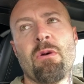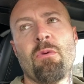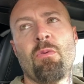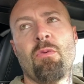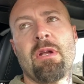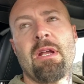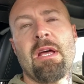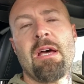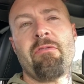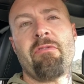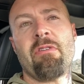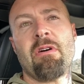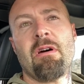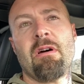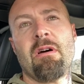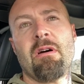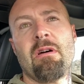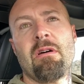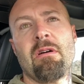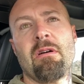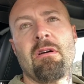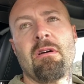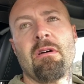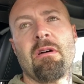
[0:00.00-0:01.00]

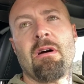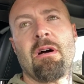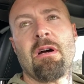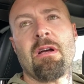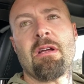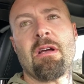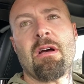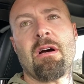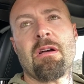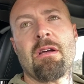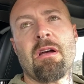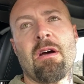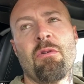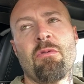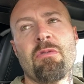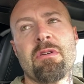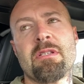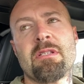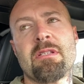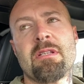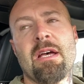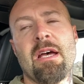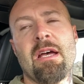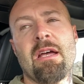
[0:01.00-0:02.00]
whenever I, I
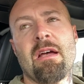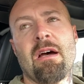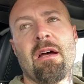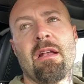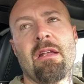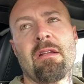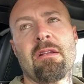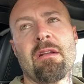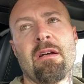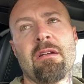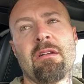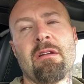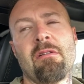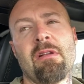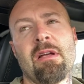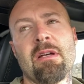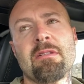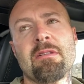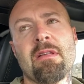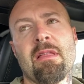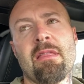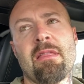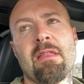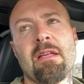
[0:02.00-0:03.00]
always say I, I don't
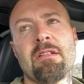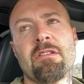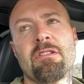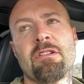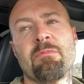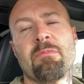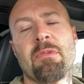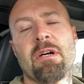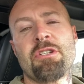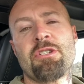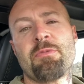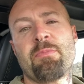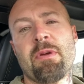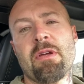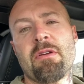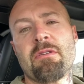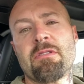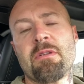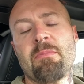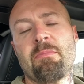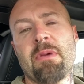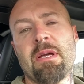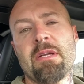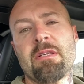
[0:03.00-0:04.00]
like to think too much
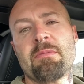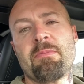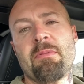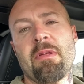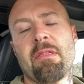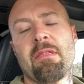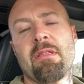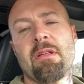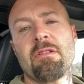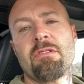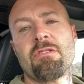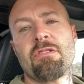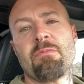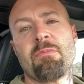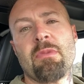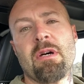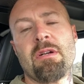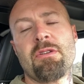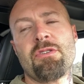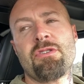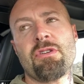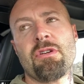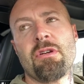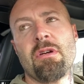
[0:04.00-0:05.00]
because it makes me think too
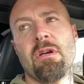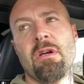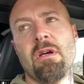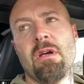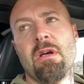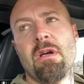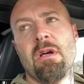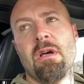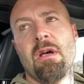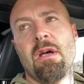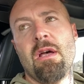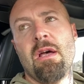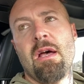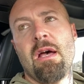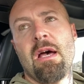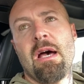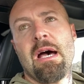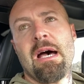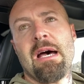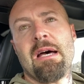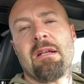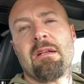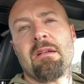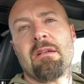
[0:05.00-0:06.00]
much.
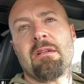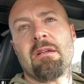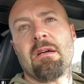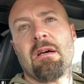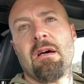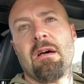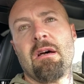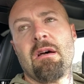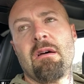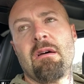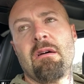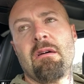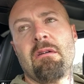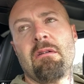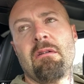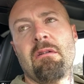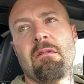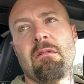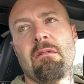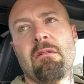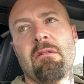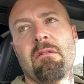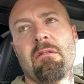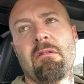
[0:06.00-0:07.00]
And, uh,
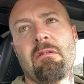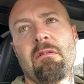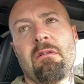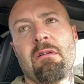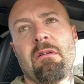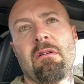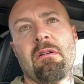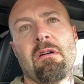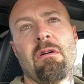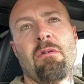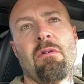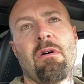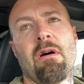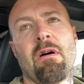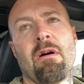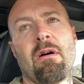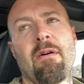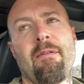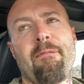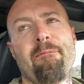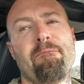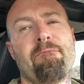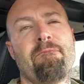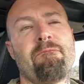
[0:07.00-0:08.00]
you know, I,
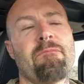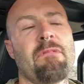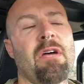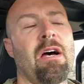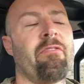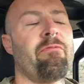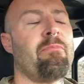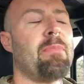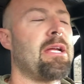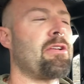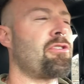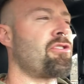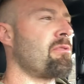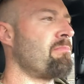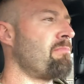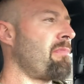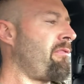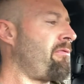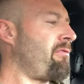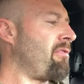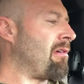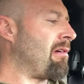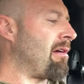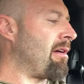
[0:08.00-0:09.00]
um, i have mentioned
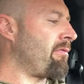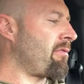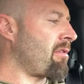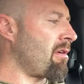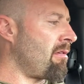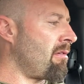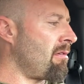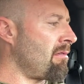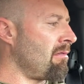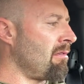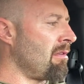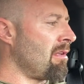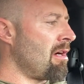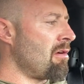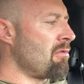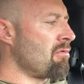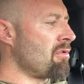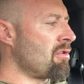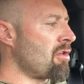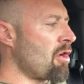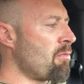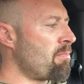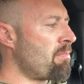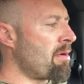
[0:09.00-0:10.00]
before I've got low
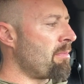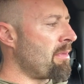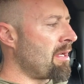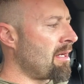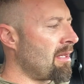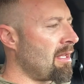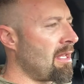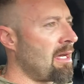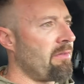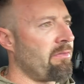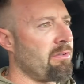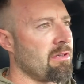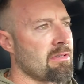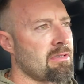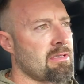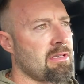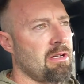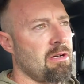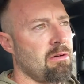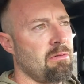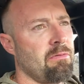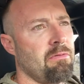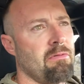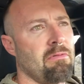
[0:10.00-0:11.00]
dopamine levels,
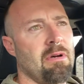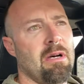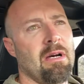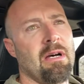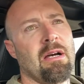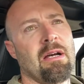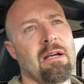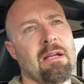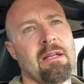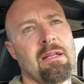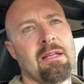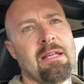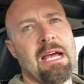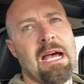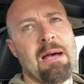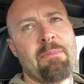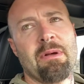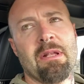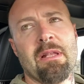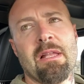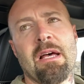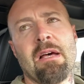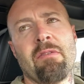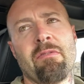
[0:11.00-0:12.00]
low uh,
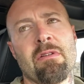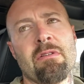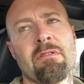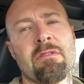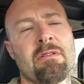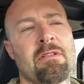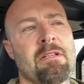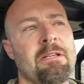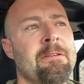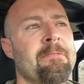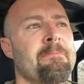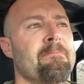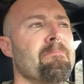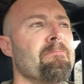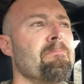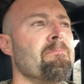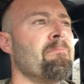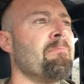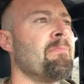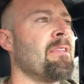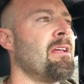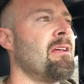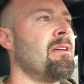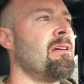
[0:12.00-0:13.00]
GABA levels.
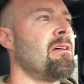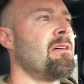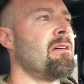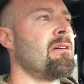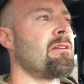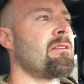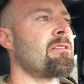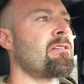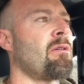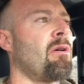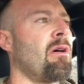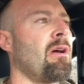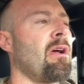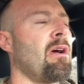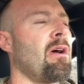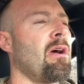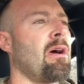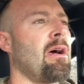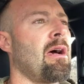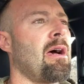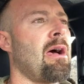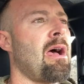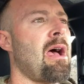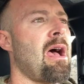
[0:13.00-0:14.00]
So I
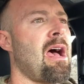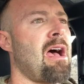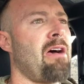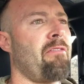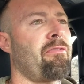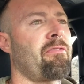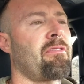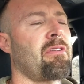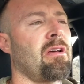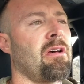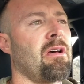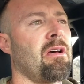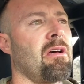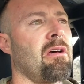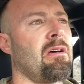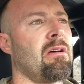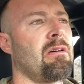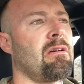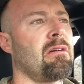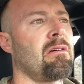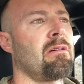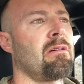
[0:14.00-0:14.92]
have to